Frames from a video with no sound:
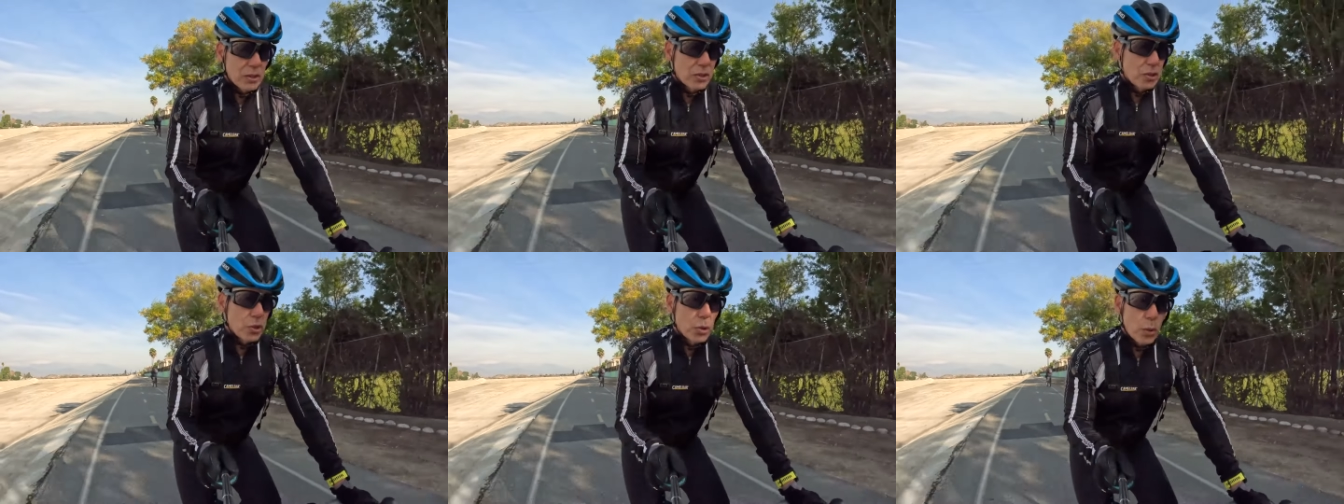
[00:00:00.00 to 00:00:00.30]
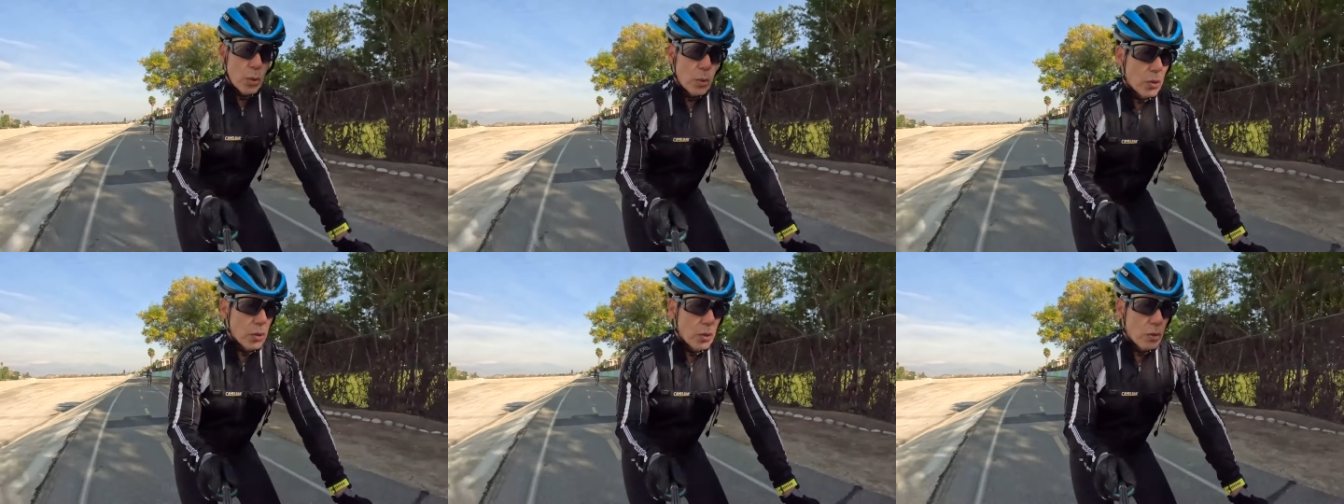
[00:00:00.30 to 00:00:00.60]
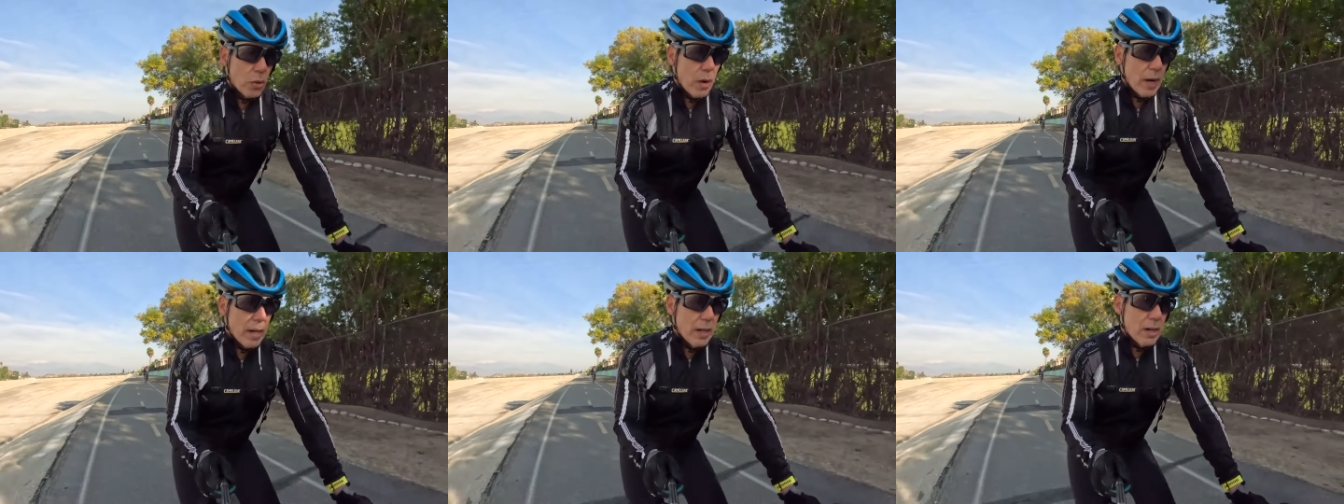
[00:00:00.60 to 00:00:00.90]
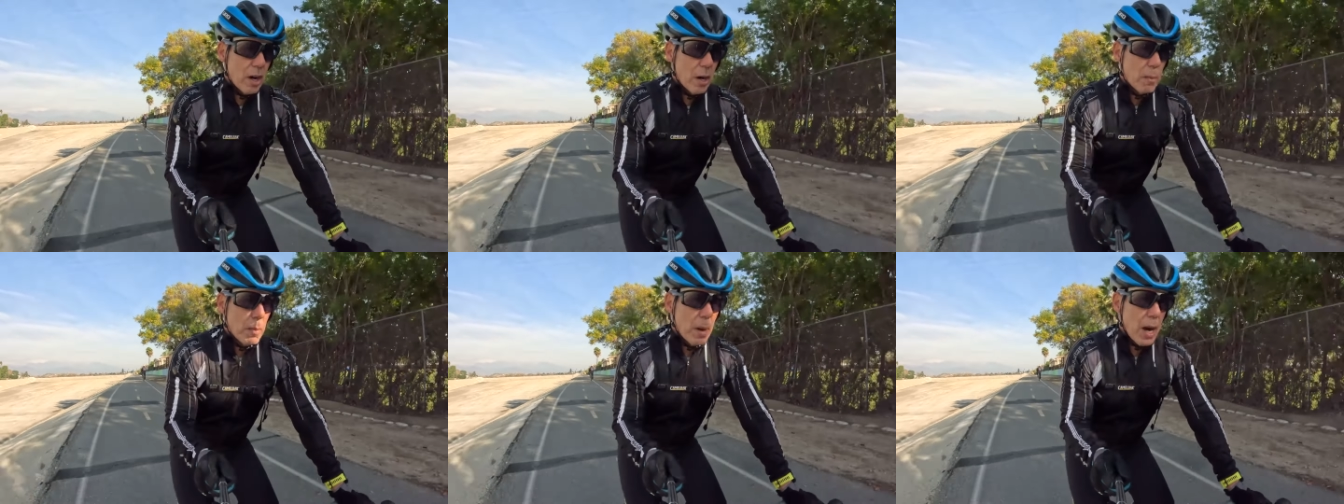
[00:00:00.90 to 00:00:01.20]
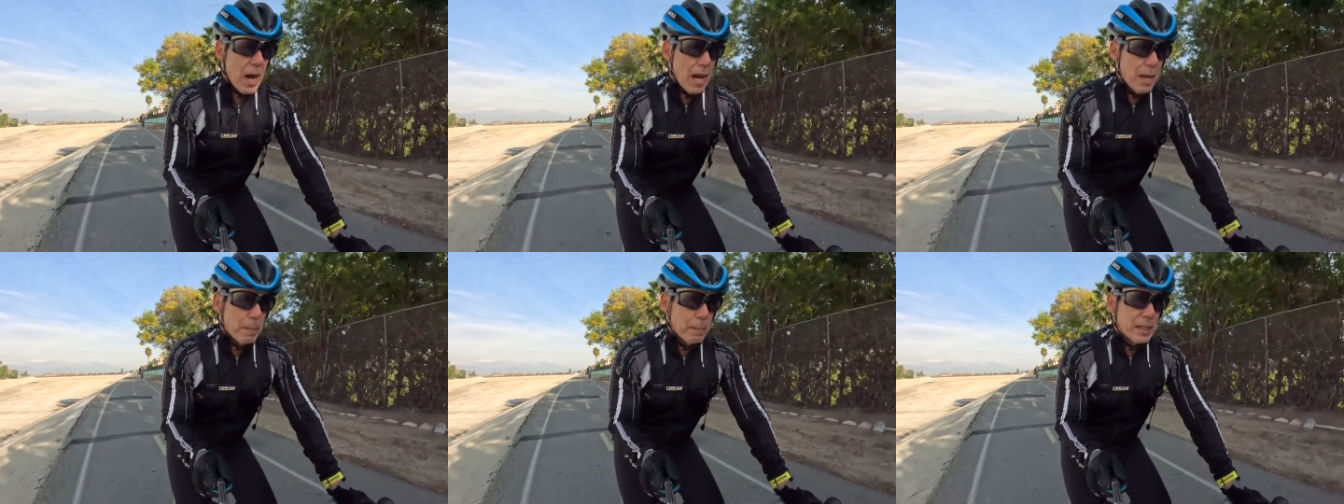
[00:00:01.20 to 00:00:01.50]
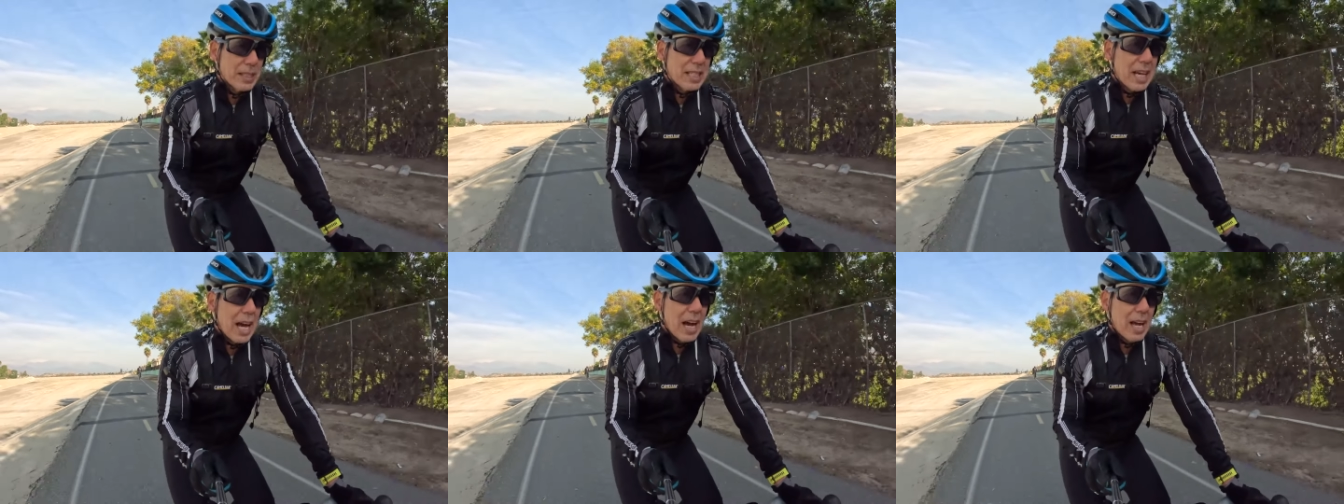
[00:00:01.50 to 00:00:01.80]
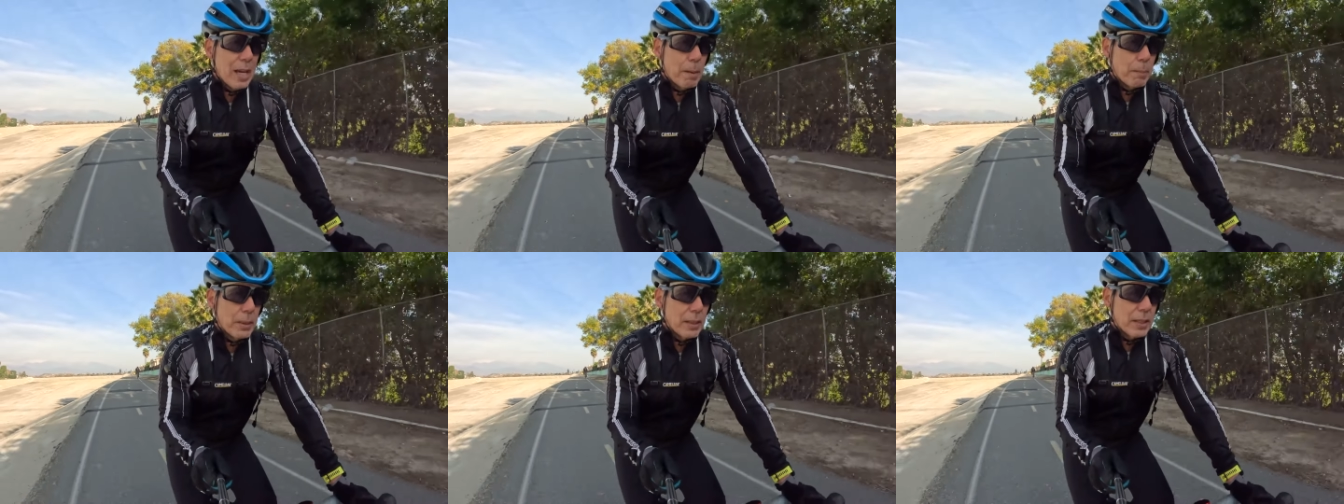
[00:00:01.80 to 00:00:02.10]
shorter crank arm hype. It's
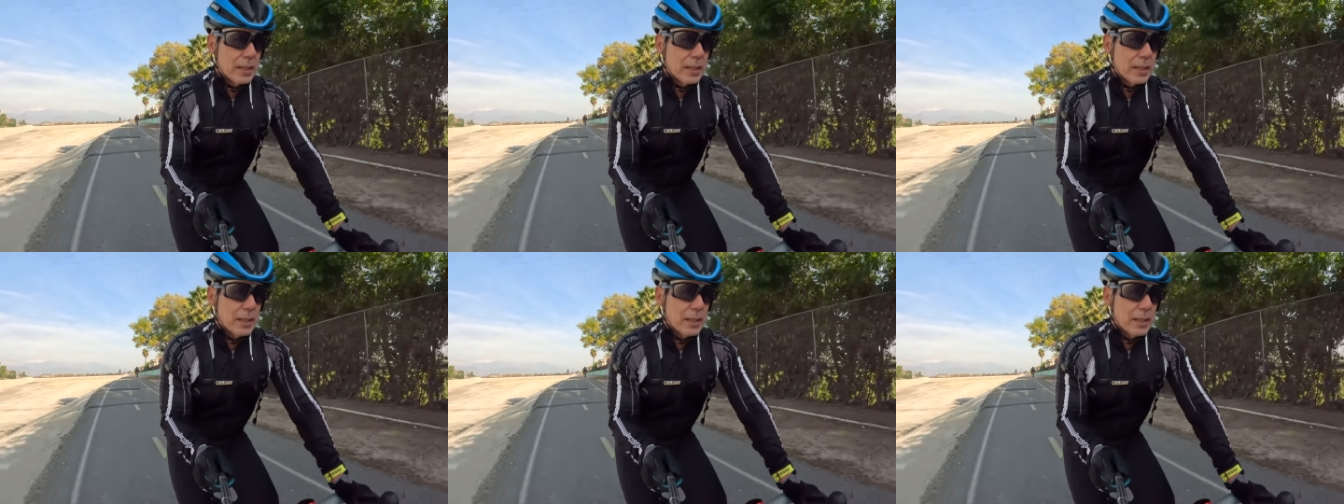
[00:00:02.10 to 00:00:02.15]
hype.